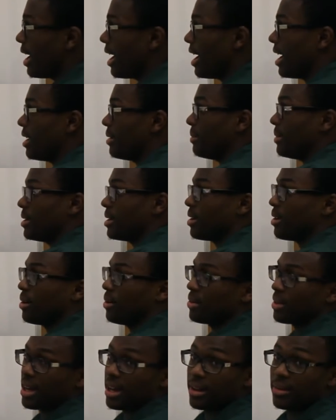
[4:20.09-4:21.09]
And we
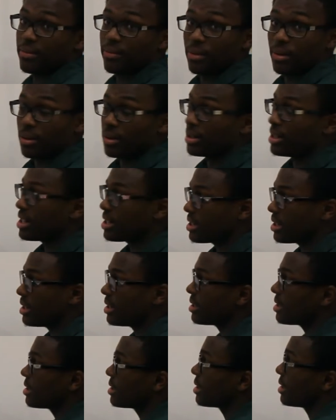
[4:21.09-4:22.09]
know that for
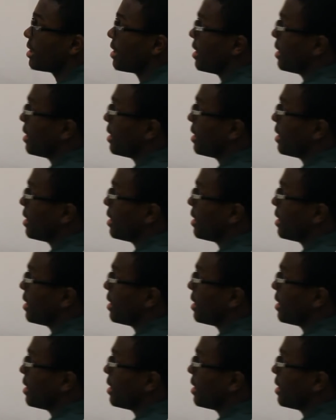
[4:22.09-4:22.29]
distance,